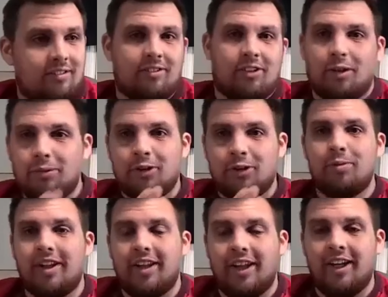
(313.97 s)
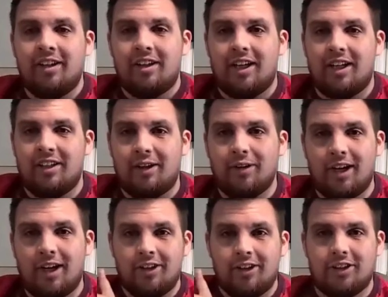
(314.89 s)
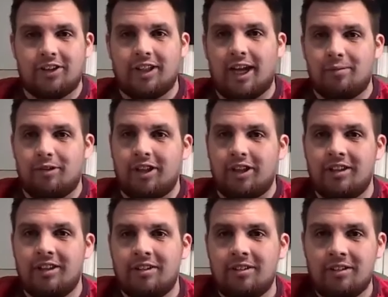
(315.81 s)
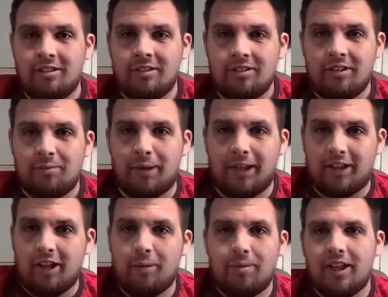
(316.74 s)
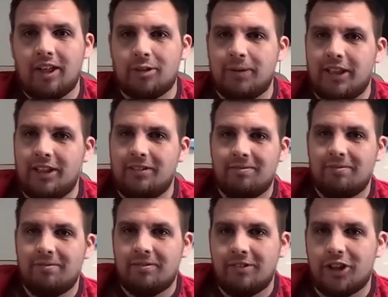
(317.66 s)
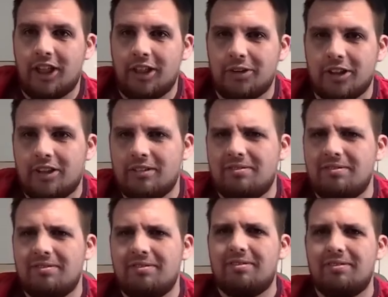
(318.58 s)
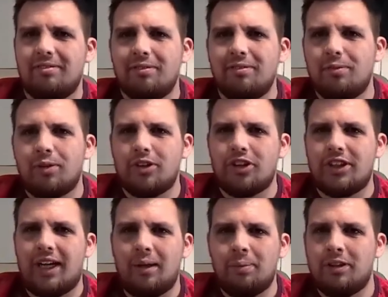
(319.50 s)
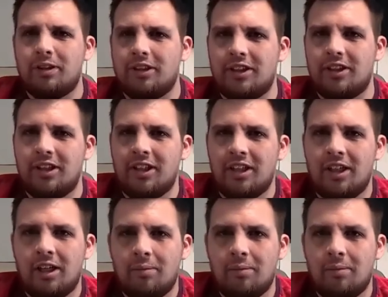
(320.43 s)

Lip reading: there was nobody there, and Delgana just kept running, picked it up. Thanks, mate. Try. I was like, what just happened? But